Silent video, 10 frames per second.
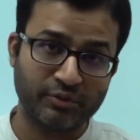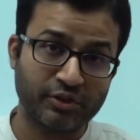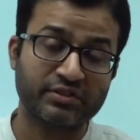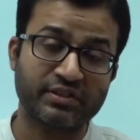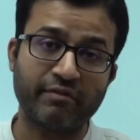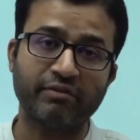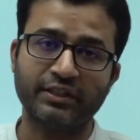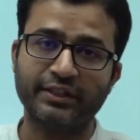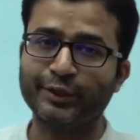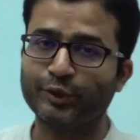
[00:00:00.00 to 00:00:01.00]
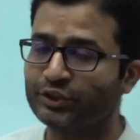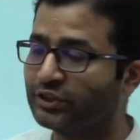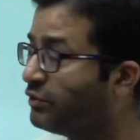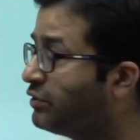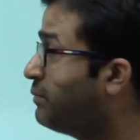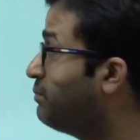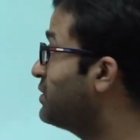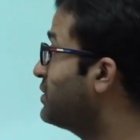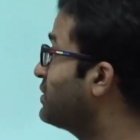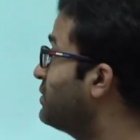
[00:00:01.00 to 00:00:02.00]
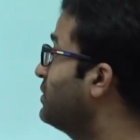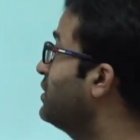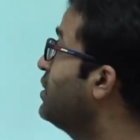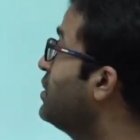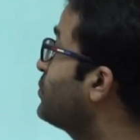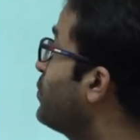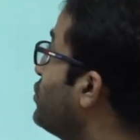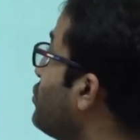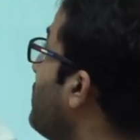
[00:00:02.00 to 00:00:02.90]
70 question on number system. Suppose you